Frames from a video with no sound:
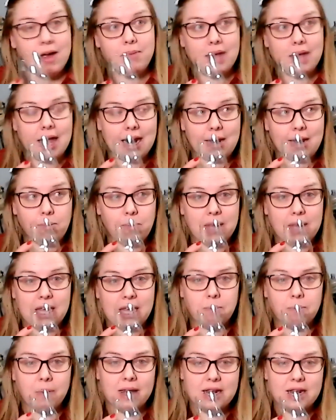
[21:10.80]
I'm getting
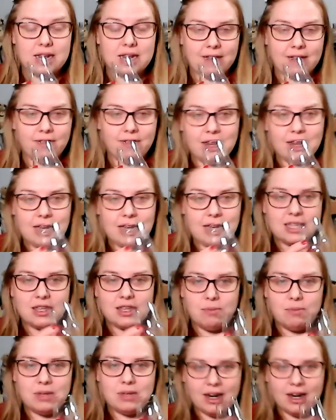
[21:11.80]
peat, but definitely
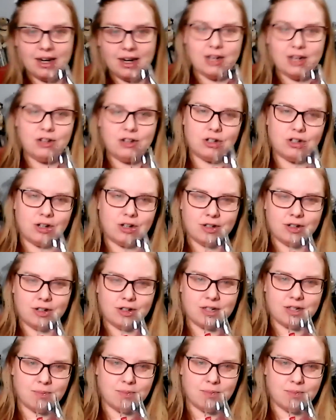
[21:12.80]
some dunnage or
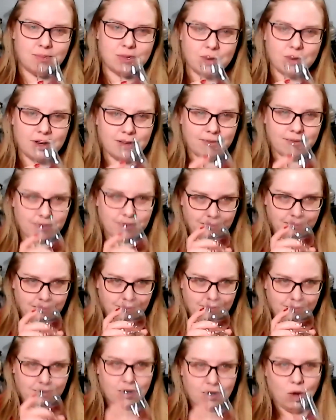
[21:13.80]
some sort of
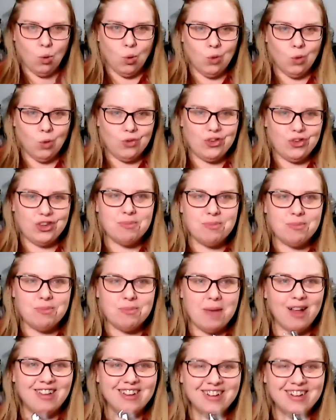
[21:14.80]
old
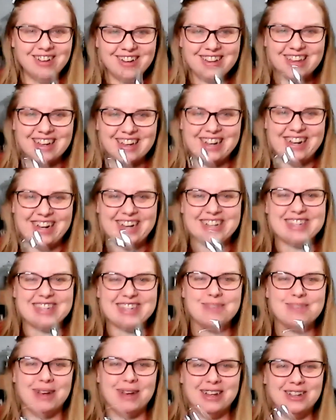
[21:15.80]
smell.
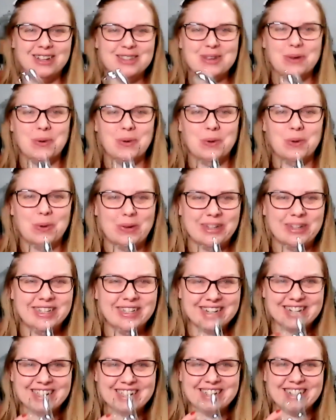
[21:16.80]
It smells old.